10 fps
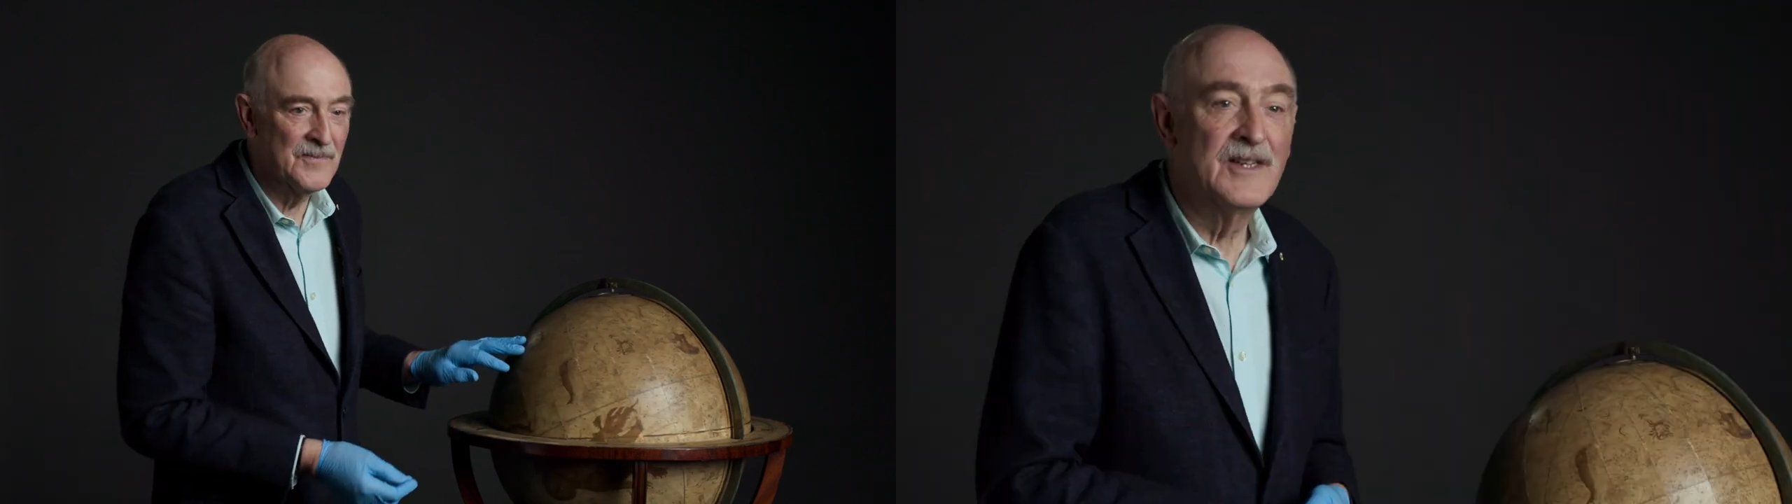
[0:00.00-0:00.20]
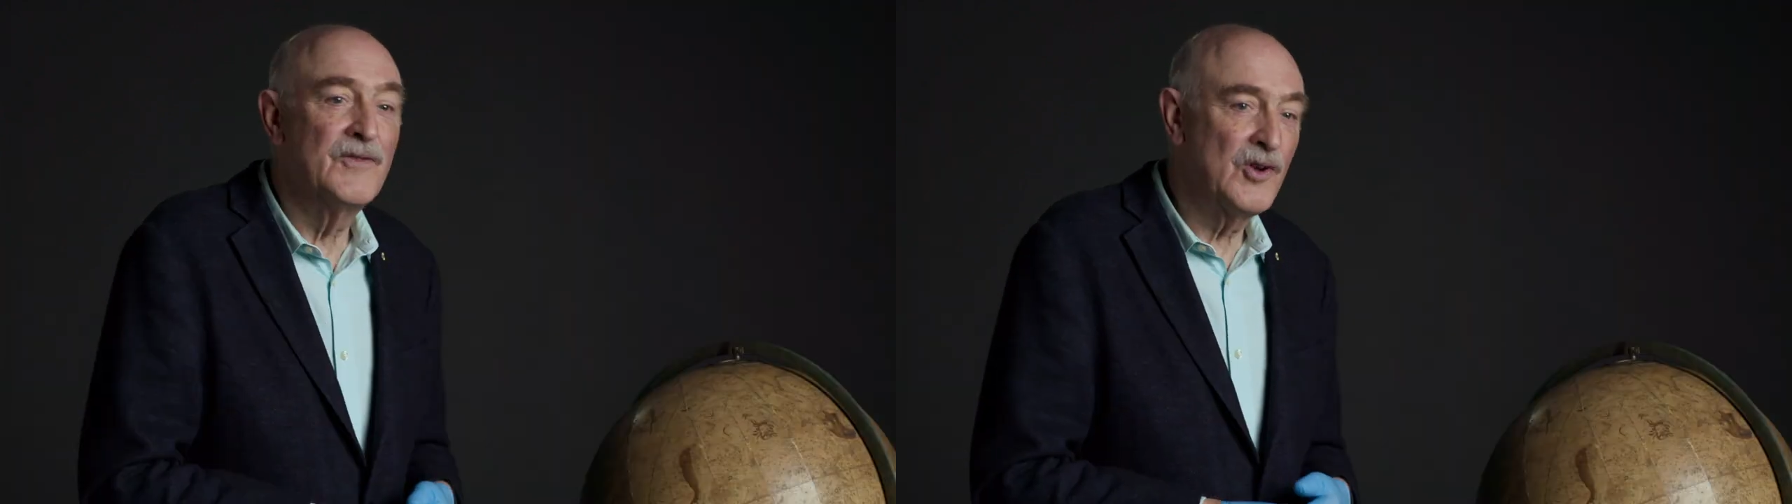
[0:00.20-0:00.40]

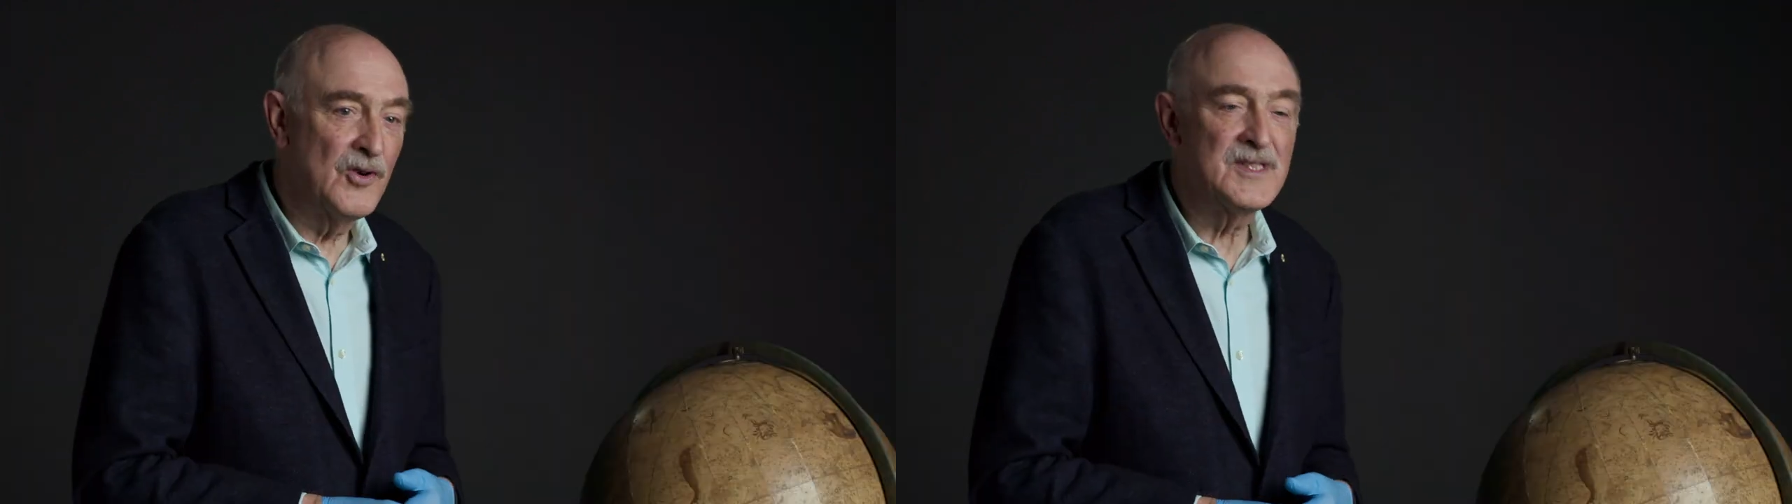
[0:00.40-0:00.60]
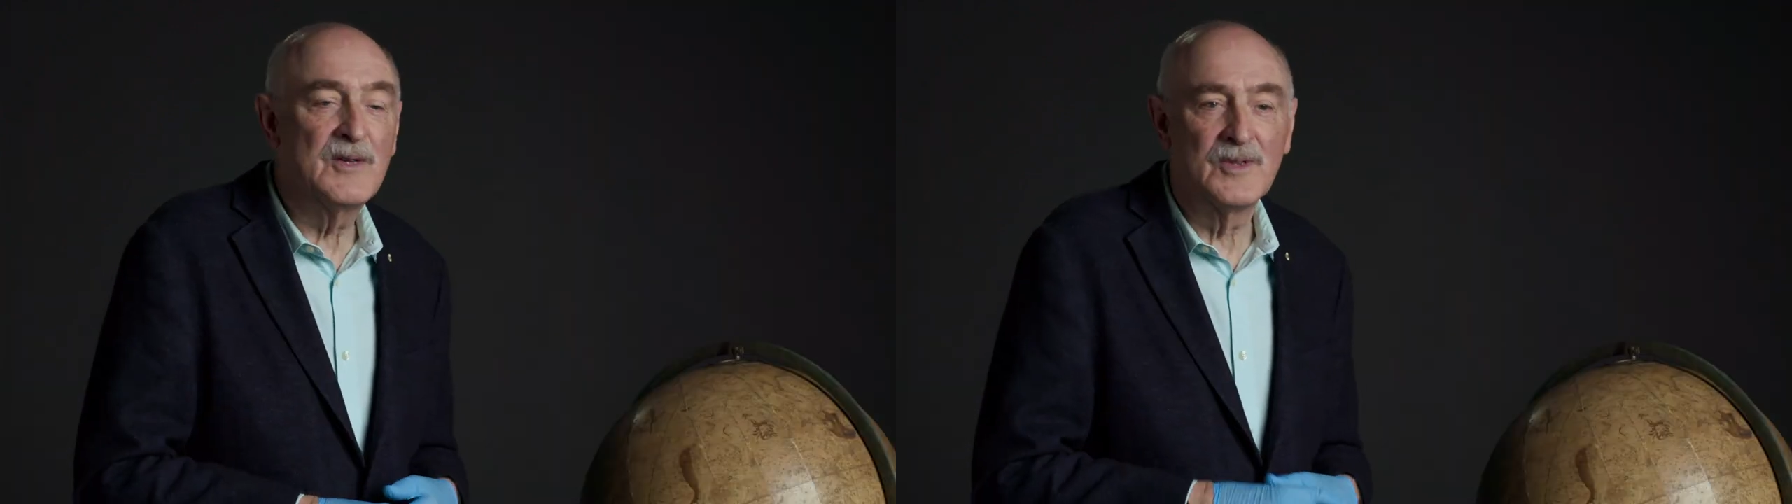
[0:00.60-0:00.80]
And of
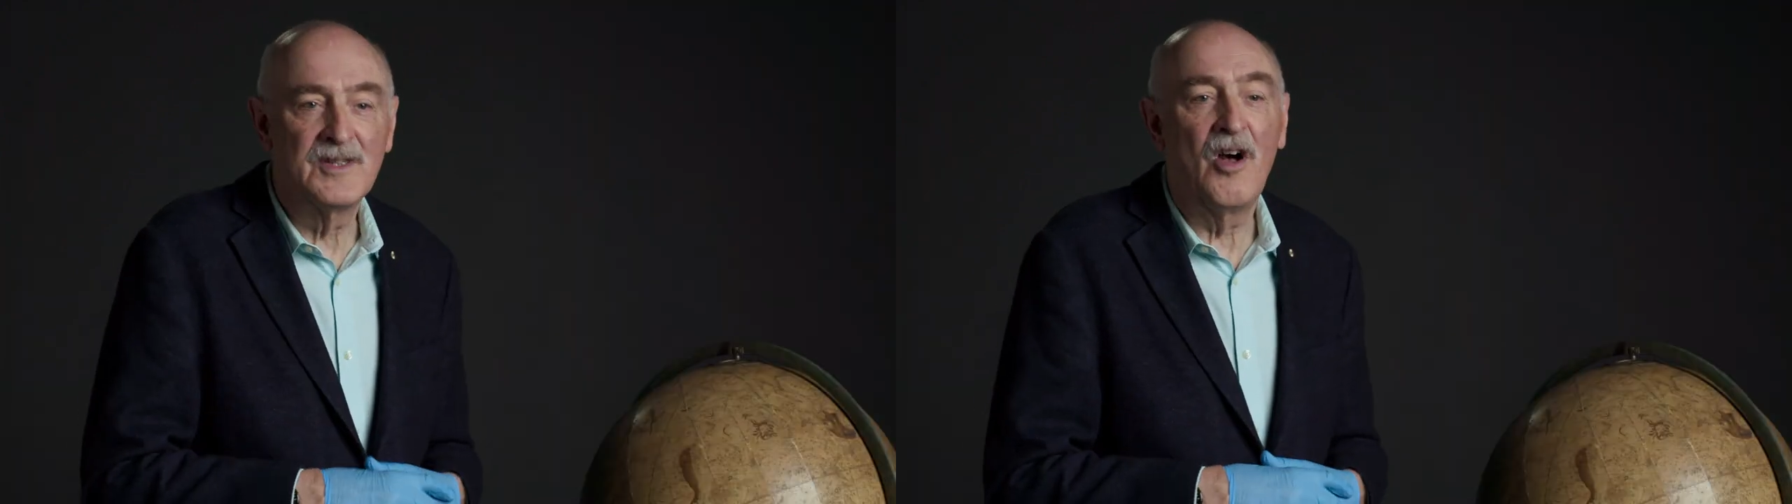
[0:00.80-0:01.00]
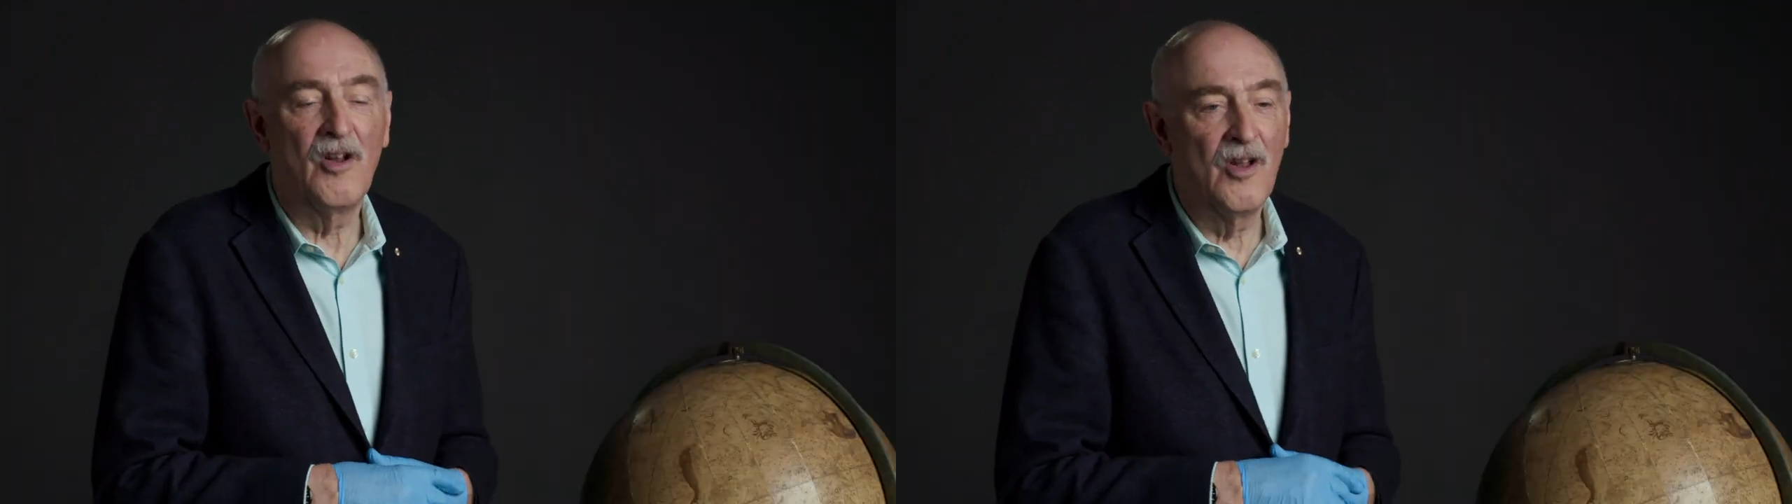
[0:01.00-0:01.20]
course, it was not